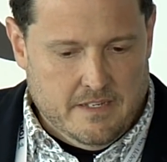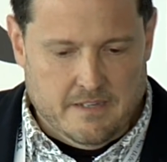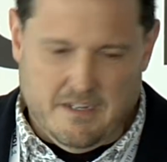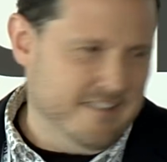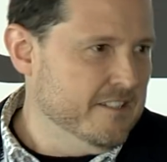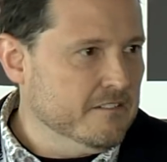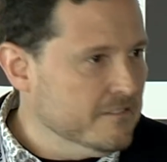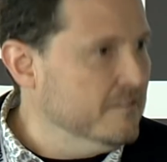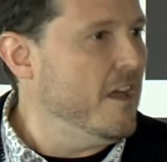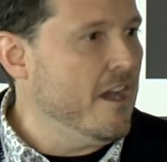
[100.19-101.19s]
did a
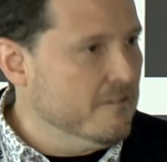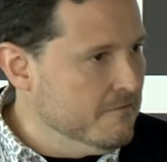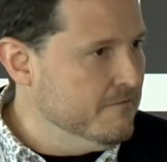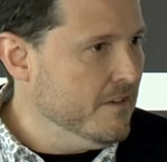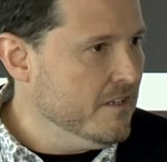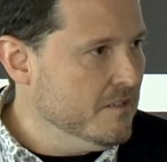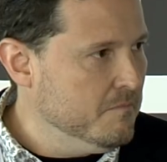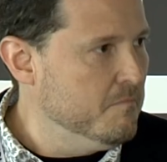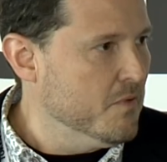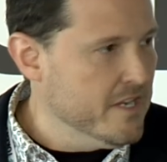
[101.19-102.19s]
lot
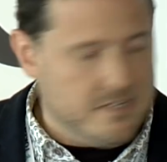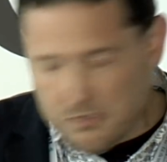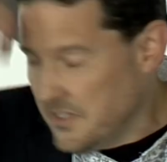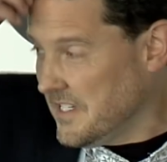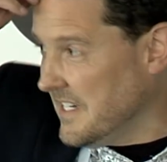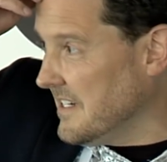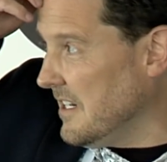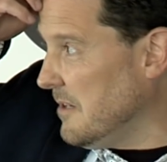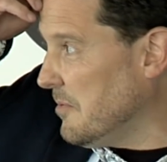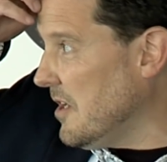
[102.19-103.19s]
of pretty interesting
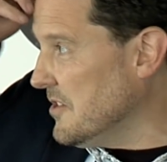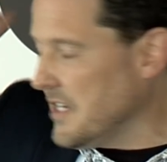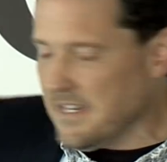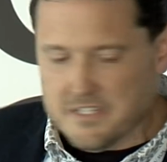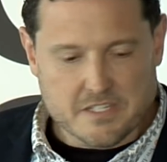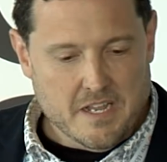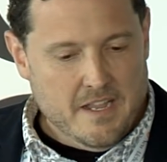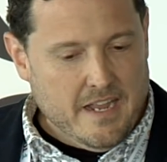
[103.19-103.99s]
projects.